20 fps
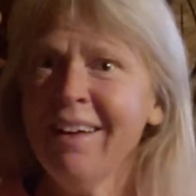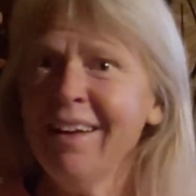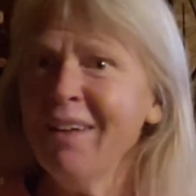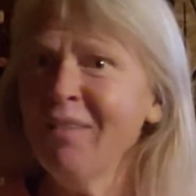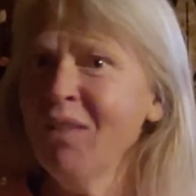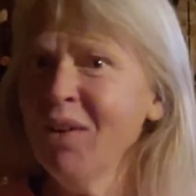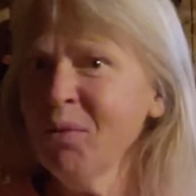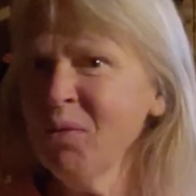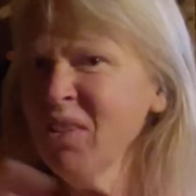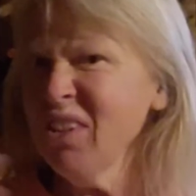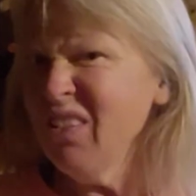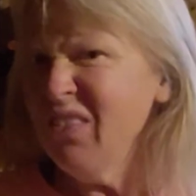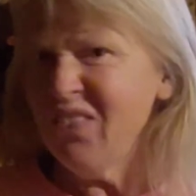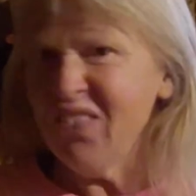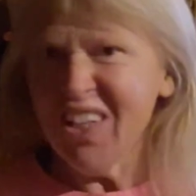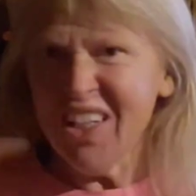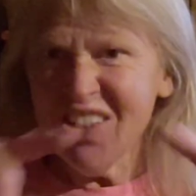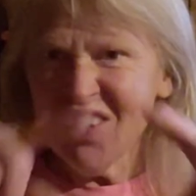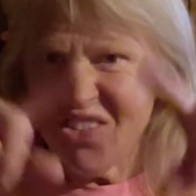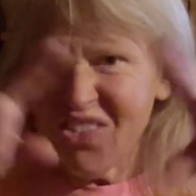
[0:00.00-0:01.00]
And one was a
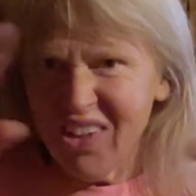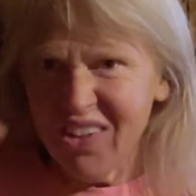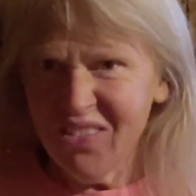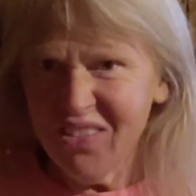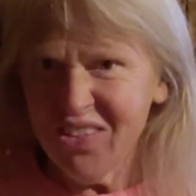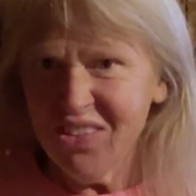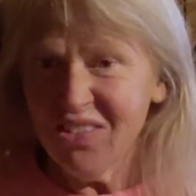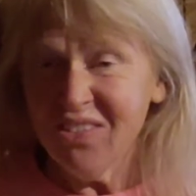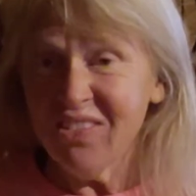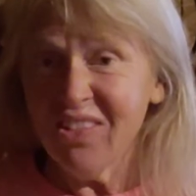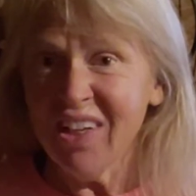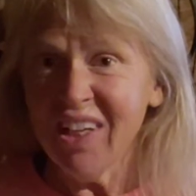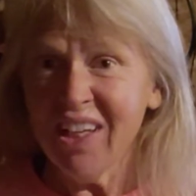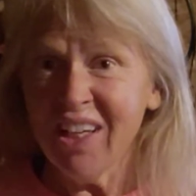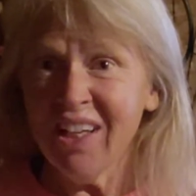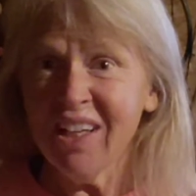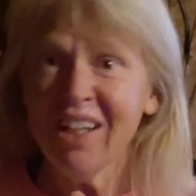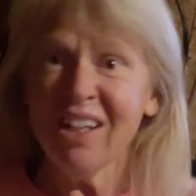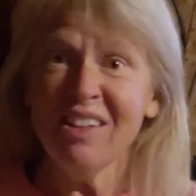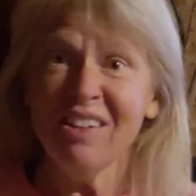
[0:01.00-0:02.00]
fish, one was a
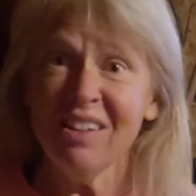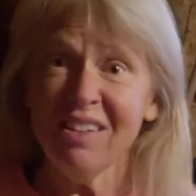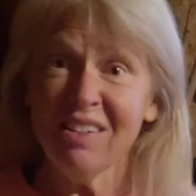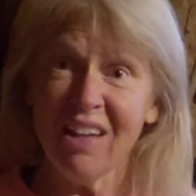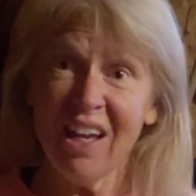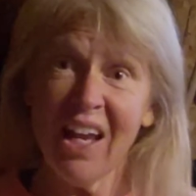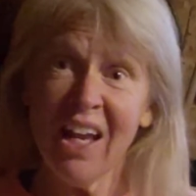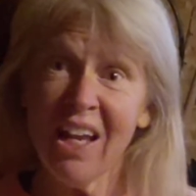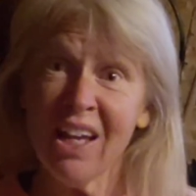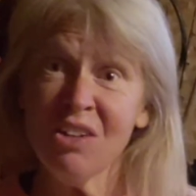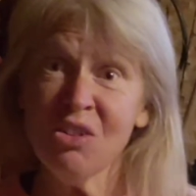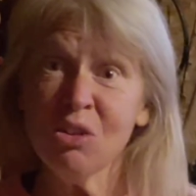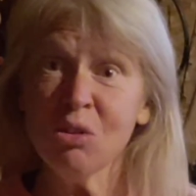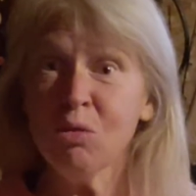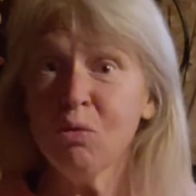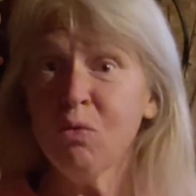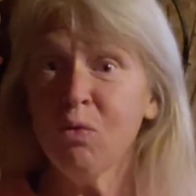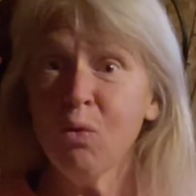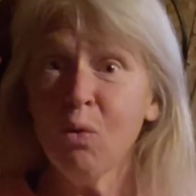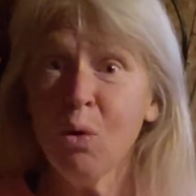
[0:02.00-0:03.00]
ring and it says ages
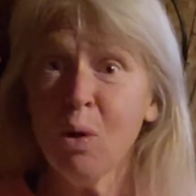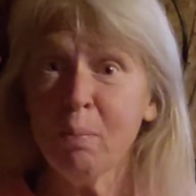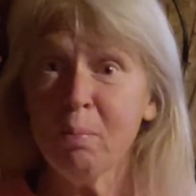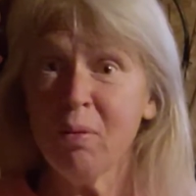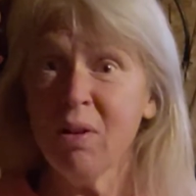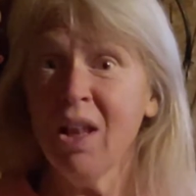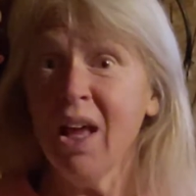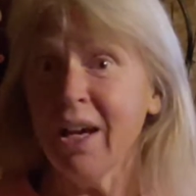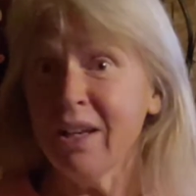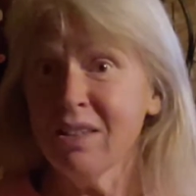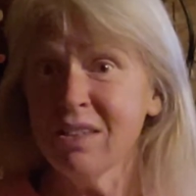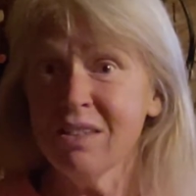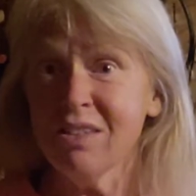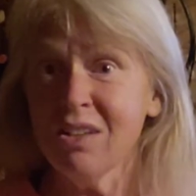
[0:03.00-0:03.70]
four plus.